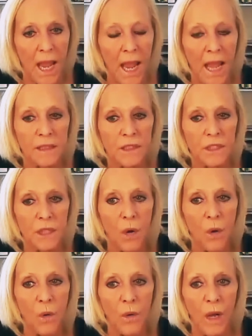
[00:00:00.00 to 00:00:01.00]
and
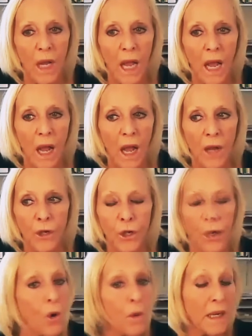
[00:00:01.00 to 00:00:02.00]
so
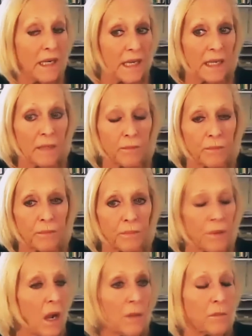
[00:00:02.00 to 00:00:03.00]
nobody
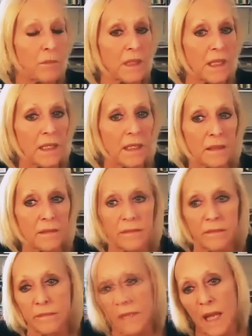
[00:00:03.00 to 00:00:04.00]
probably
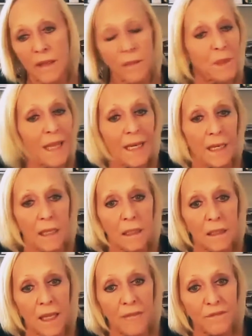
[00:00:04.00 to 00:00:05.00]
on the
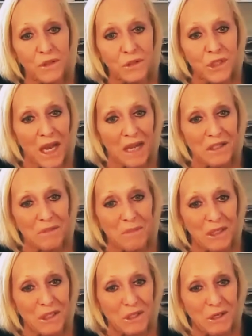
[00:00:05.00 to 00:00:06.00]
planet loves your child as
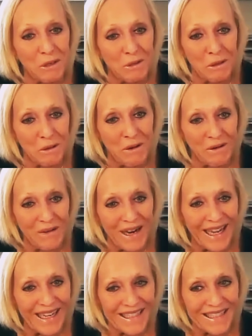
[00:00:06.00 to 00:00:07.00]
much as you do,
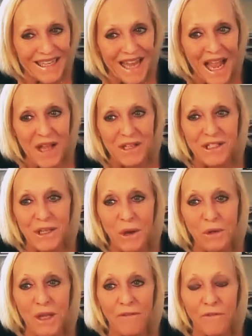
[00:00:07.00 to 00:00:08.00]
right?
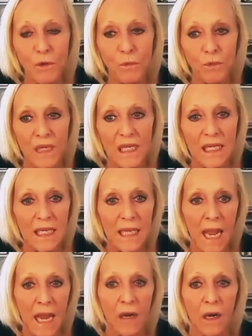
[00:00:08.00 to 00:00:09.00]
So if you really
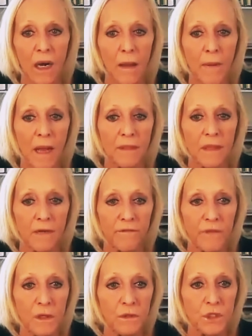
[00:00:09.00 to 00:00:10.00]
care about
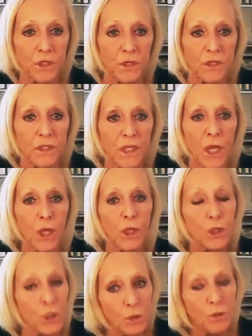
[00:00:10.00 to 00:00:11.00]
their futures,
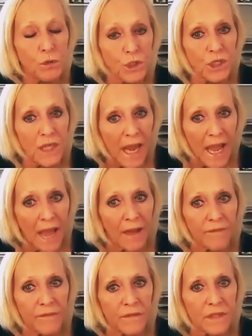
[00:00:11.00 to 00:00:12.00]
you should
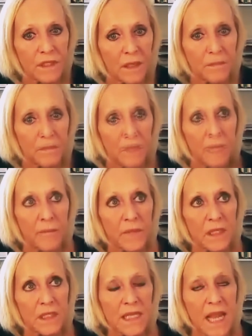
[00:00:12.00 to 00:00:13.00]
have some
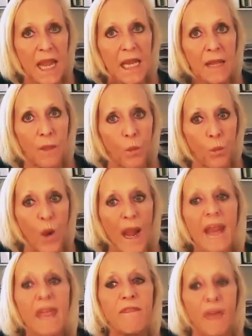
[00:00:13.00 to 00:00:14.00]
say in the
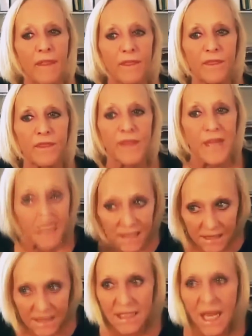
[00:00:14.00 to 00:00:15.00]
way that
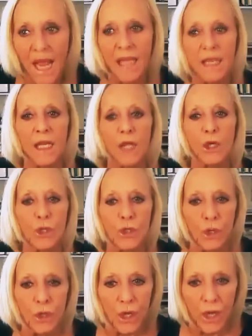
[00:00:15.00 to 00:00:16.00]
society
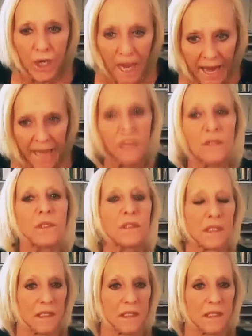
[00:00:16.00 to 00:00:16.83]
handles